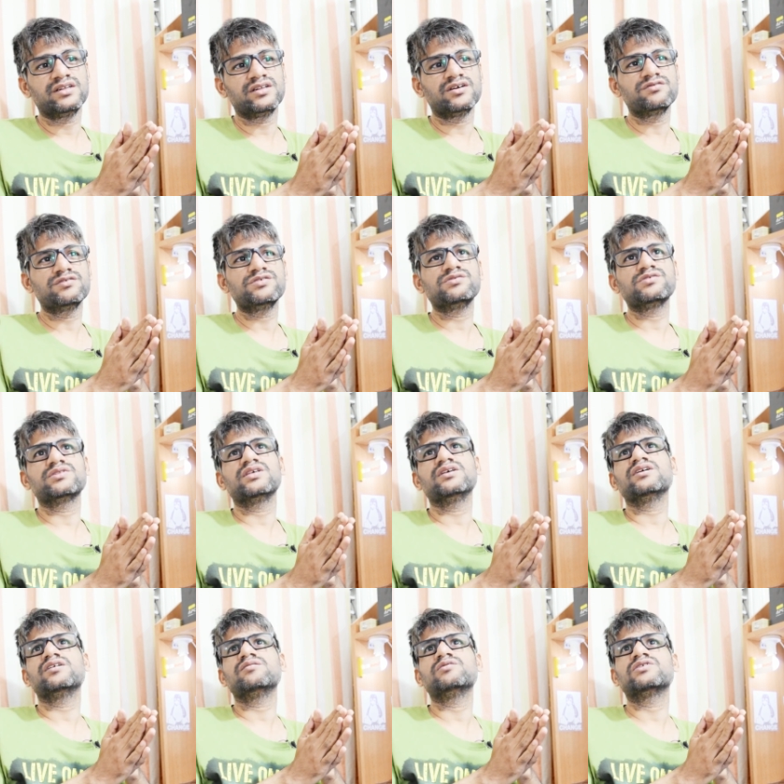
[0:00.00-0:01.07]
Now, if you
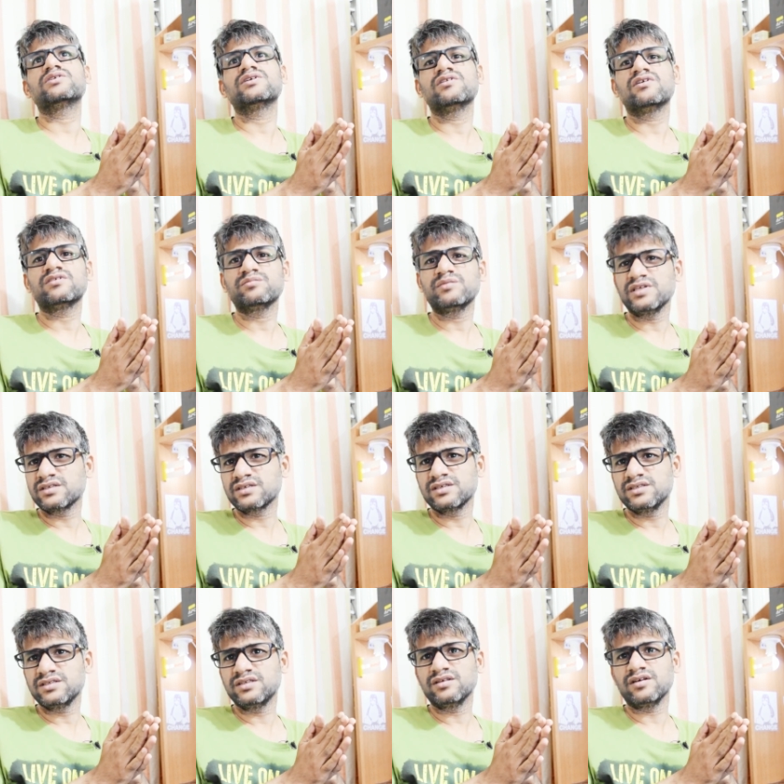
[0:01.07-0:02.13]
think about Elon Musk,
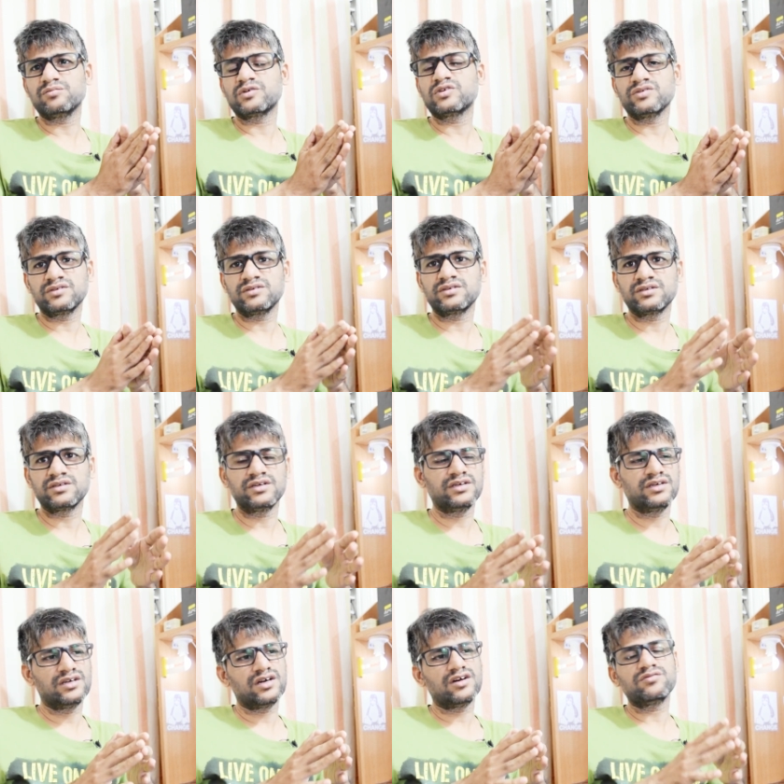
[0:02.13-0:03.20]
his approach
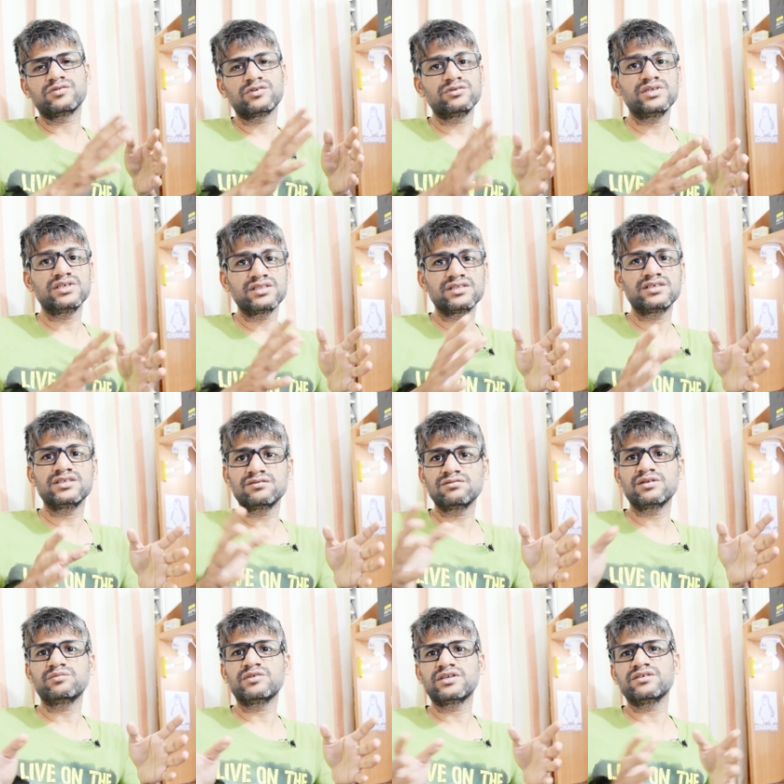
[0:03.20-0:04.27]
of doing things
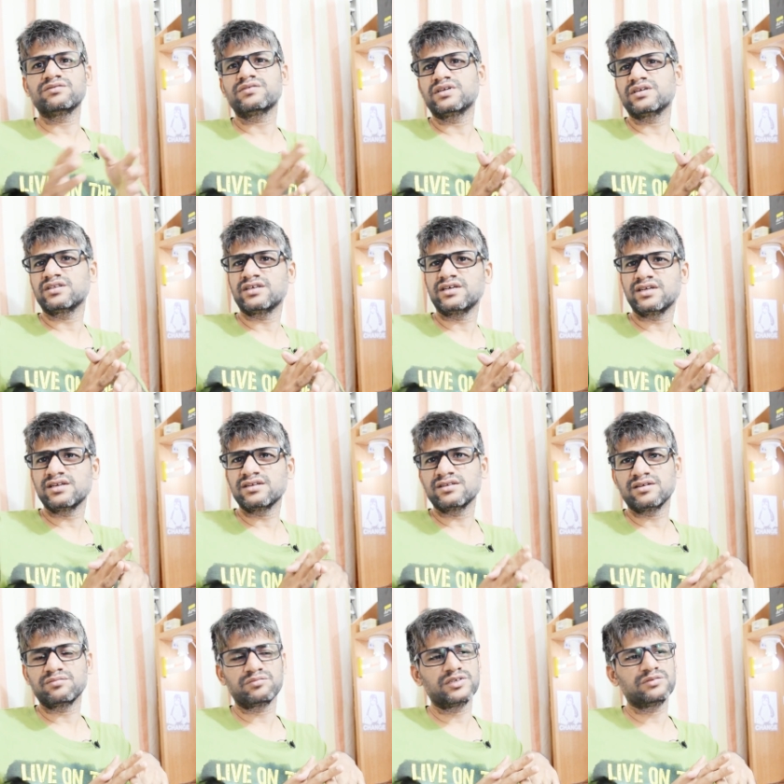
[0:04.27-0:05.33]
will be different. There are
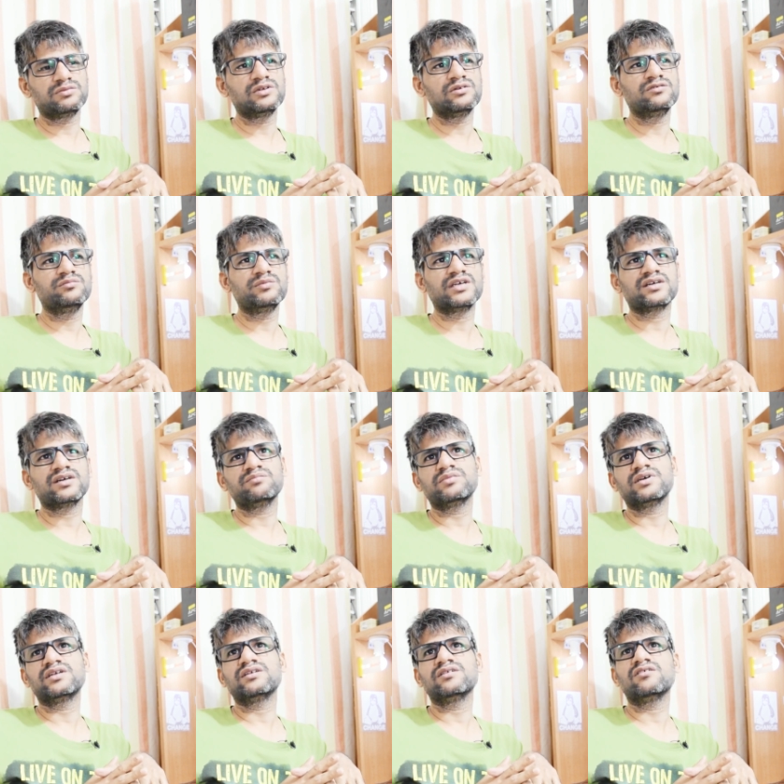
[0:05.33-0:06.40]
some people who may
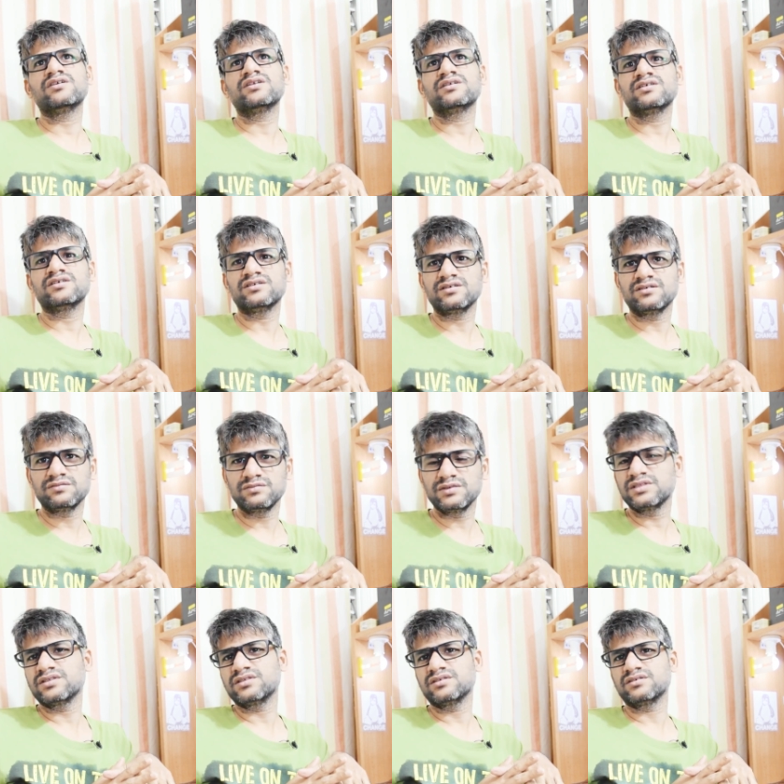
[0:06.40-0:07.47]
compare Elon uh,
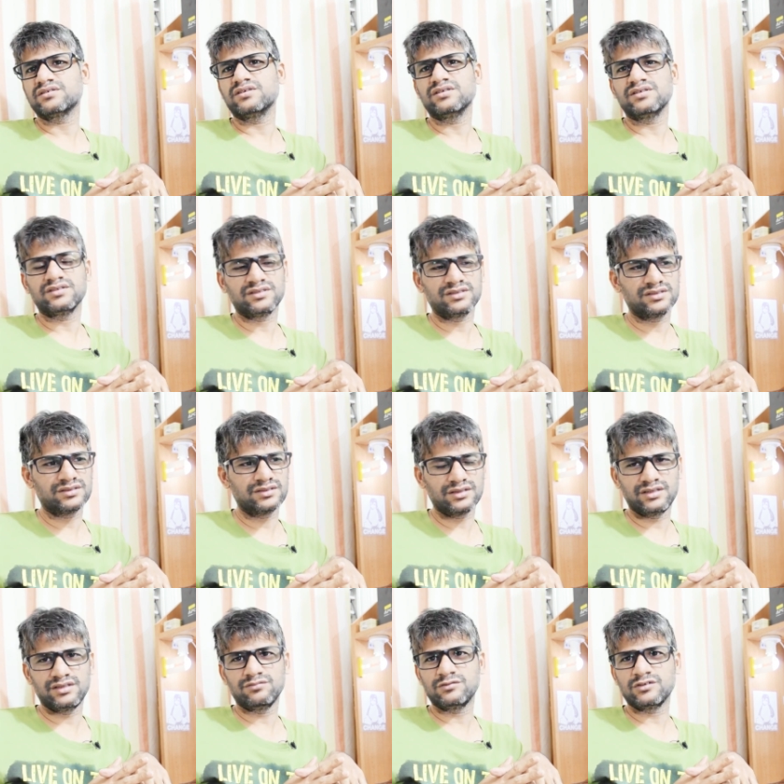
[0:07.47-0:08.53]
with uh,
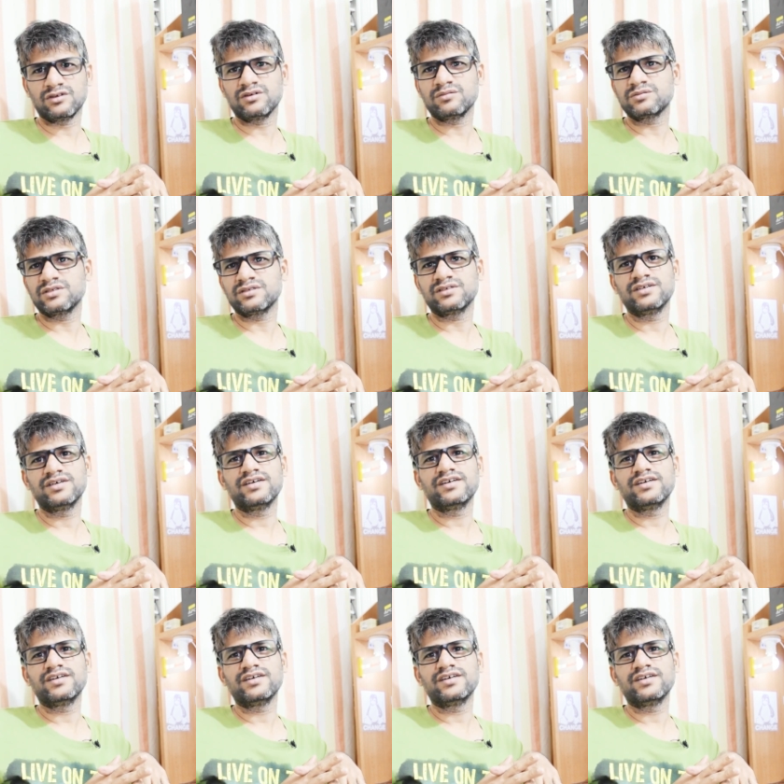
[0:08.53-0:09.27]
Steve Jobs, uh,